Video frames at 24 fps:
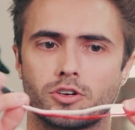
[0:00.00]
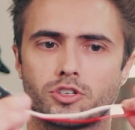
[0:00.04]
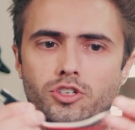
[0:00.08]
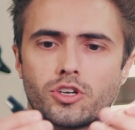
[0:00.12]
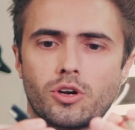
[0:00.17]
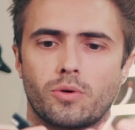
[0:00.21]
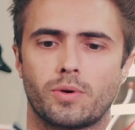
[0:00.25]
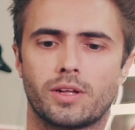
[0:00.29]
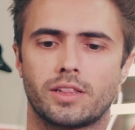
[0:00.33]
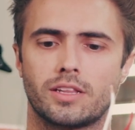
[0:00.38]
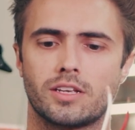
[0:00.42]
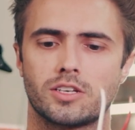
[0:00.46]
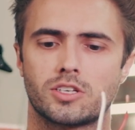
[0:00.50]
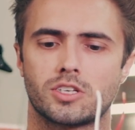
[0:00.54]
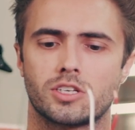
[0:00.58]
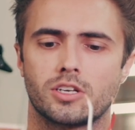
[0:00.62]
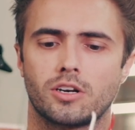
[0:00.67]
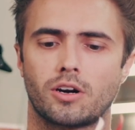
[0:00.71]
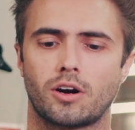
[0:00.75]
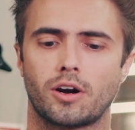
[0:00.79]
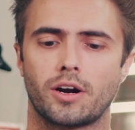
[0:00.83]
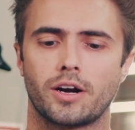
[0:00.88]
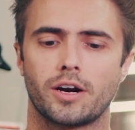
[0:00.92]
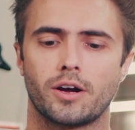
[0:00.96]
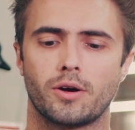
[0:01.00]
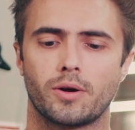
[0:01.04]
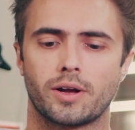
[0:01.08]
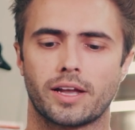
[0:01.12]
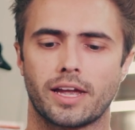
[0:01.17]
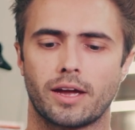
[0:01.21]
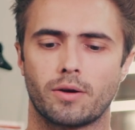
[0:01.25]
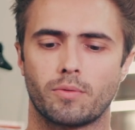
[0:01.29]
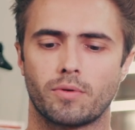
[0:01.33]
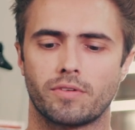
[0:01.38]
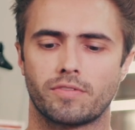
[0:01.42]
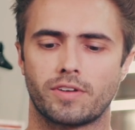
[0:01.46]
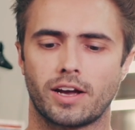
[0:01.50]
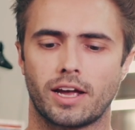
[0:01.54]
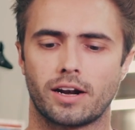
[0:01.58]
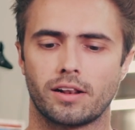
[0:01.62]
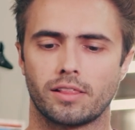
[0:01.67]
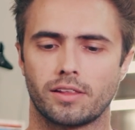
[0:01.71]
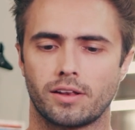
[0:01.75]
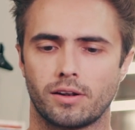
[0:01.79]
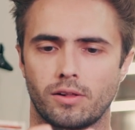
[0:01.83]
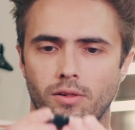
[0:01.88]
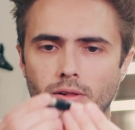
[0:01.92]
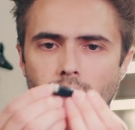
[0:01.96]
So in this scenario, again, we've got a
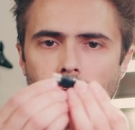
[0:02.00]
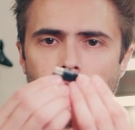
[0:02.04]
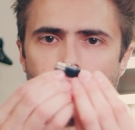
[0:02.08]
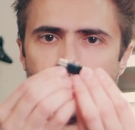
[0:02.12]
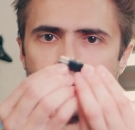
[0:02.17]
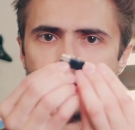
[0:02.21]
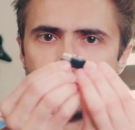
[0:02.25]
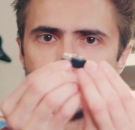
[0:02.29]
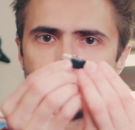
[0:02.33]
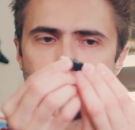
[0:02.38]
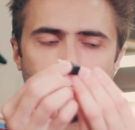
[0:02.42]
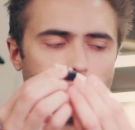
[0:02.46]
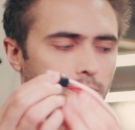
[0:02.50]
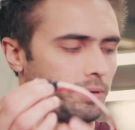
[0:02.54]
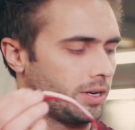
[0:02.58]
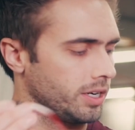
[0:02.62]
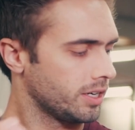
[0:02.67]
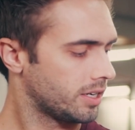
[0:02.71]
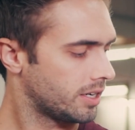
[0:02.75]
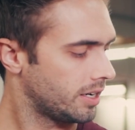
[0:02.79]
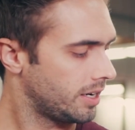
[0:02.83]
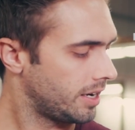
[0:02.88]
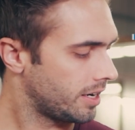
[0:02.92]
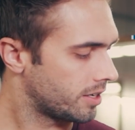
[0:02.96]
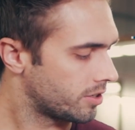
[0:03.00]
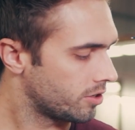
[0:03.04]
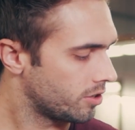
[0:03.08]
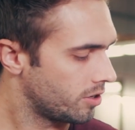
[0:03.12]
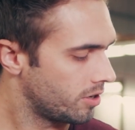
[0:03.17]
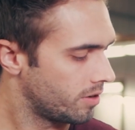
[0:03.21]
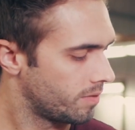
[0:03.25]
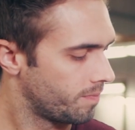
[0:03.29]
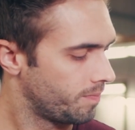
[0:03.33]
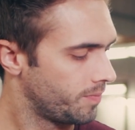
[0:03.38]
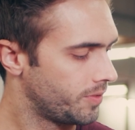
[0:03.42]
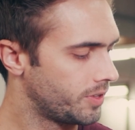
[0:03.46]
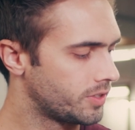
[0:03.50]
little 2-pin connector.